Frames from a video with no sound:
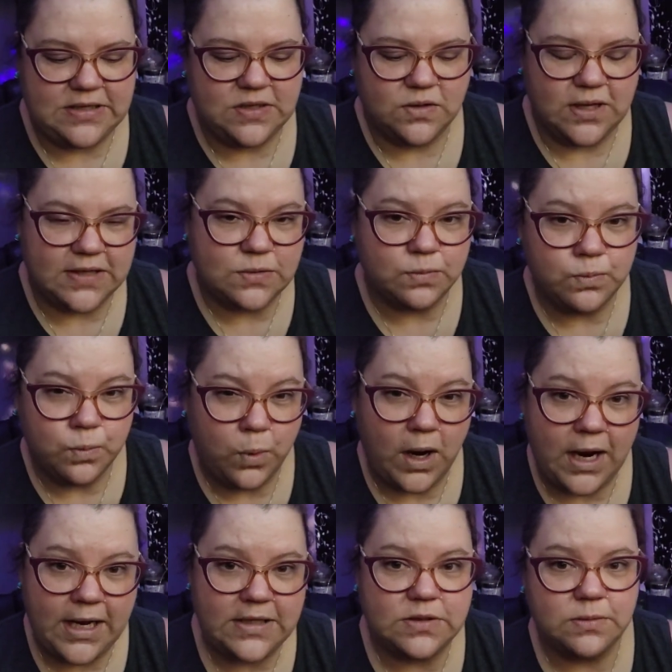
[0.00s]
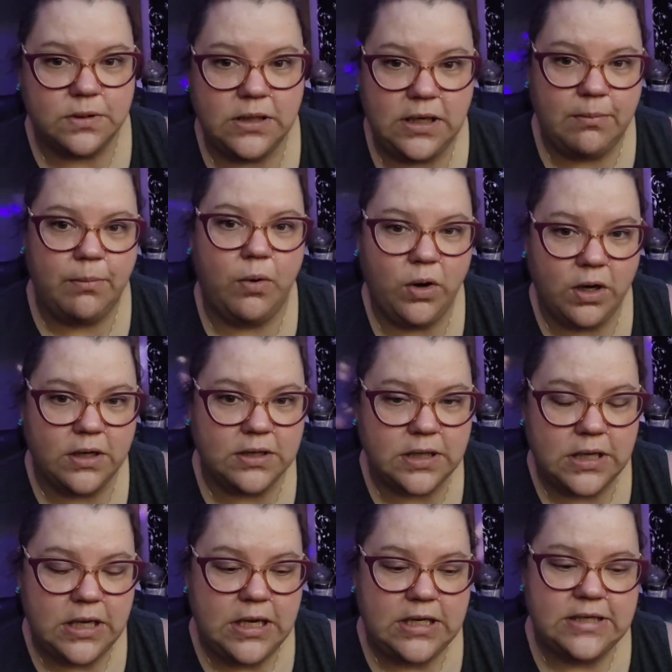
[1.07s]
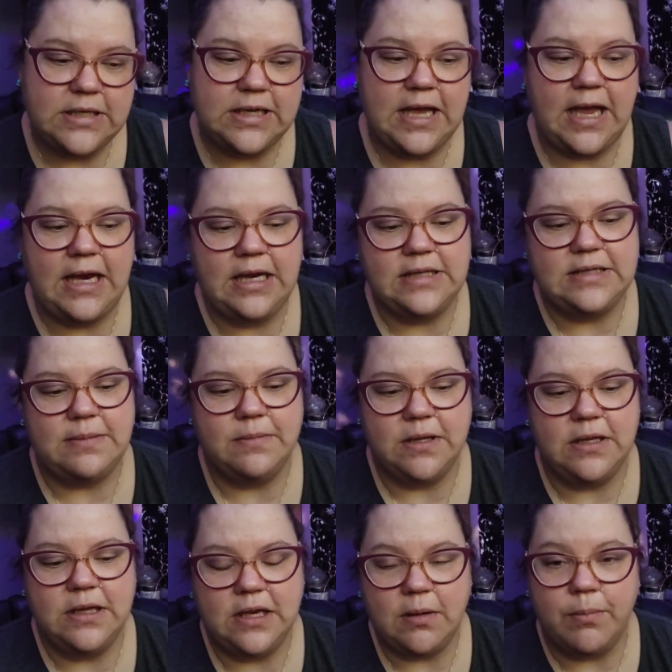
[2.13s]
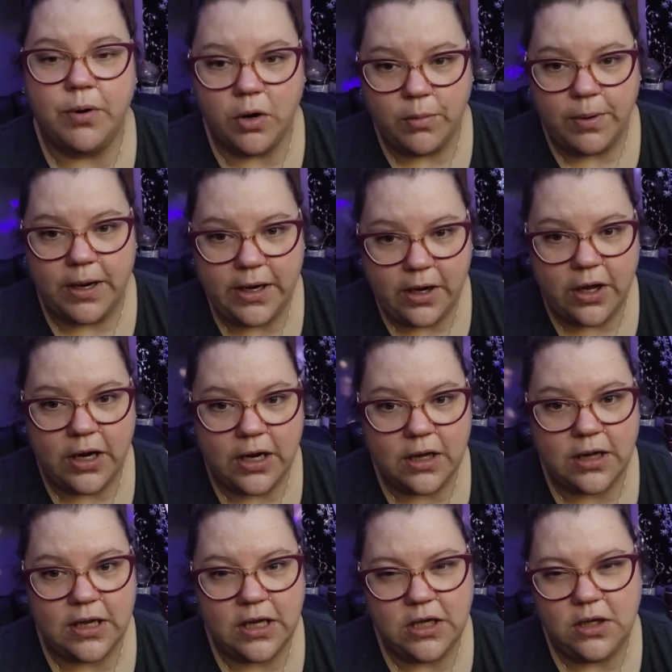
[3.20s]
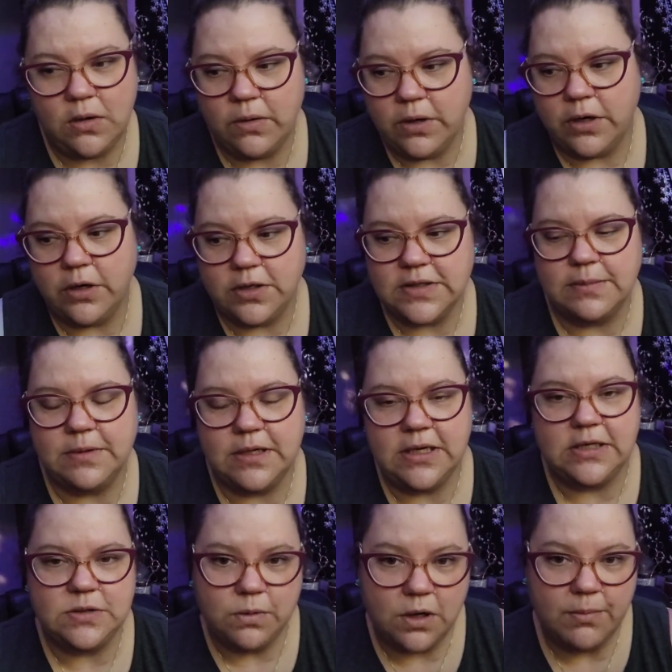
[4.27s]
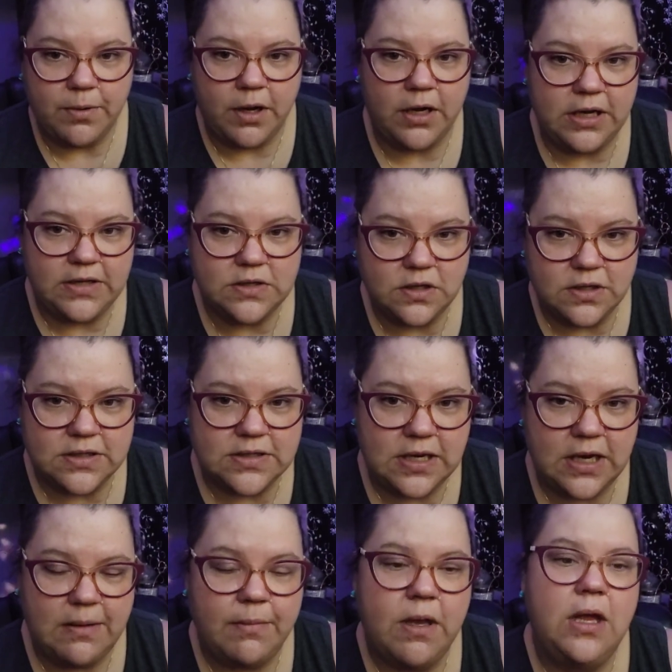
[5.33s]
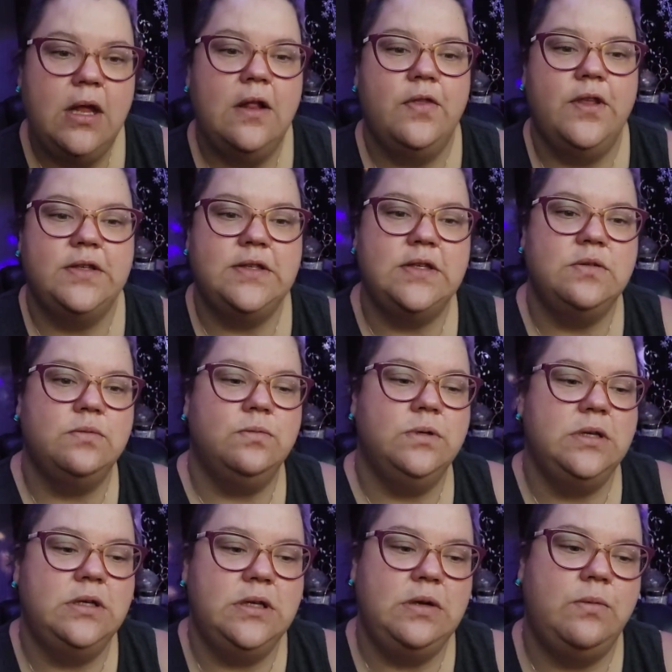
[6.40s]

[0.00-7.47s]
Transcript: So that's why it's really important to get something like a probiotic, like a yogurt or something, into our bodies all the time. This is really